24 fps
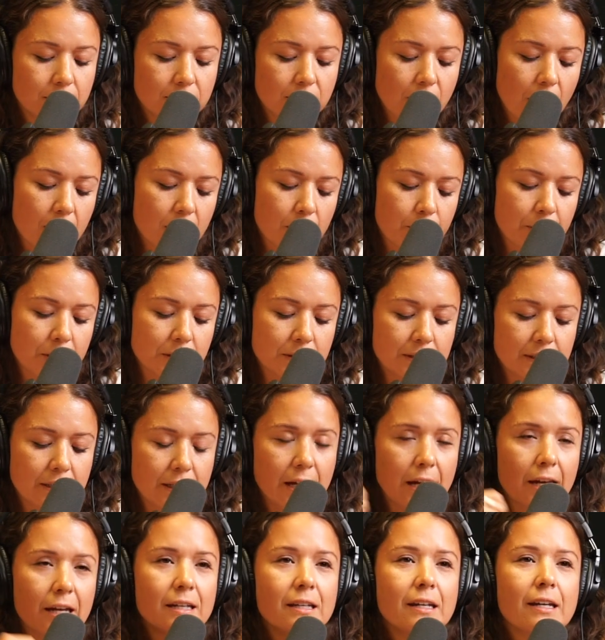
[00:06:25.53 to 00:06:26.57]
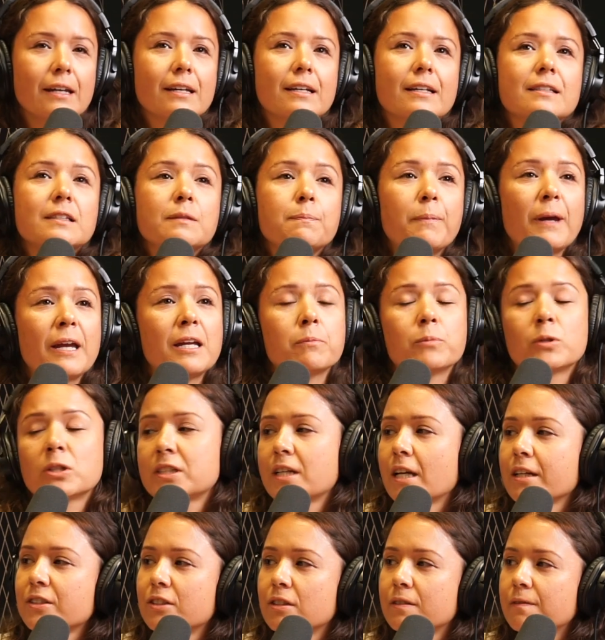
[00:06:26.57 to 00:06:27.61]
talk about today is paint
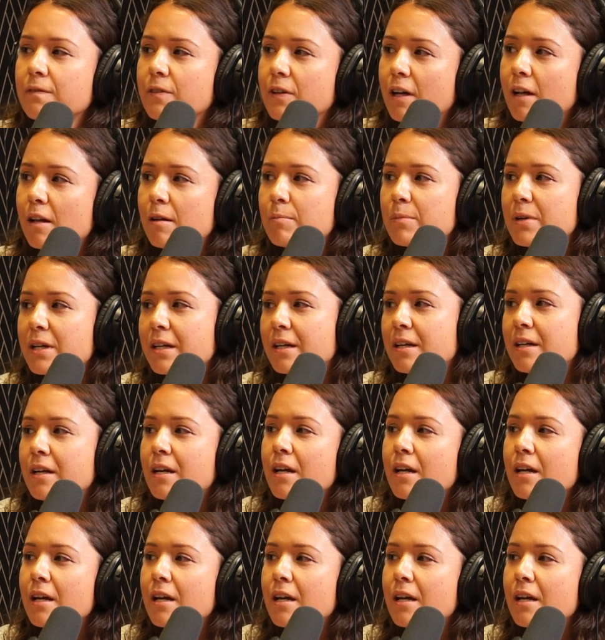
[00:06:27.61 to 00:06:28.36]
protection film